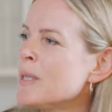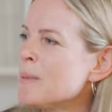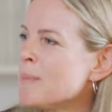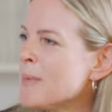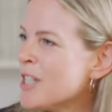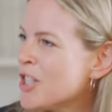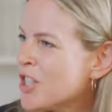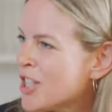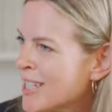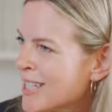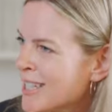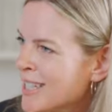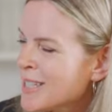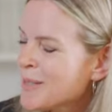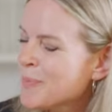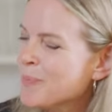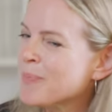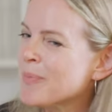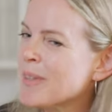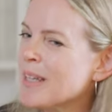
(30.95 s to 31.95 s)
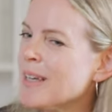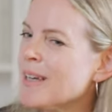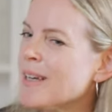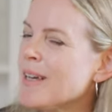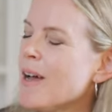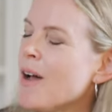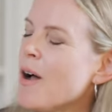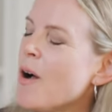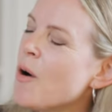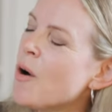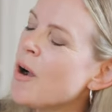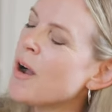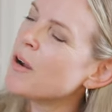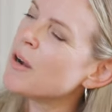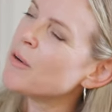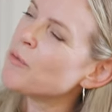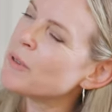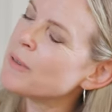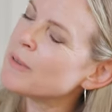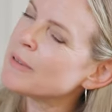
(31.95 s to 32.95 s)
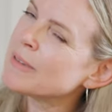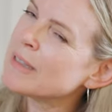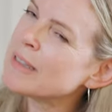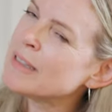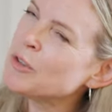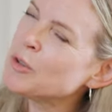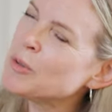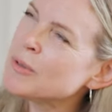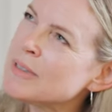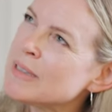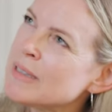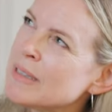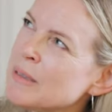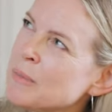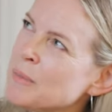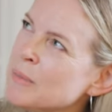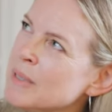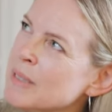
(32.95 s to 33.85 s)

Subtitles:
images, can you tell